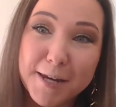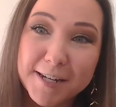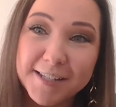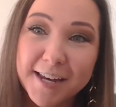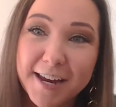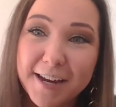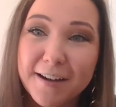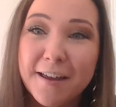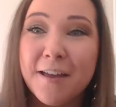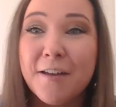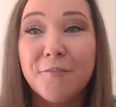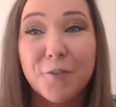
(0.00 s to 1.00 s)

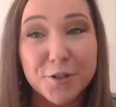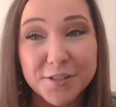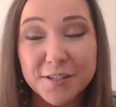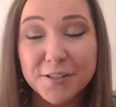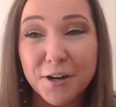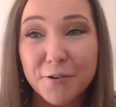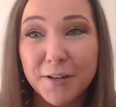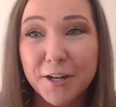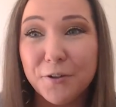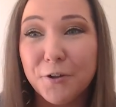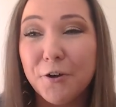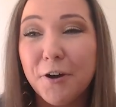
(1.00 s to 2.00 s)
betaine versus
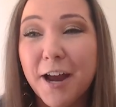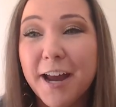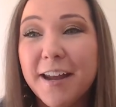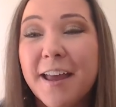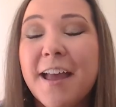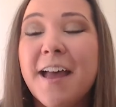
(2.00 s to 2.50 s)
choline chloride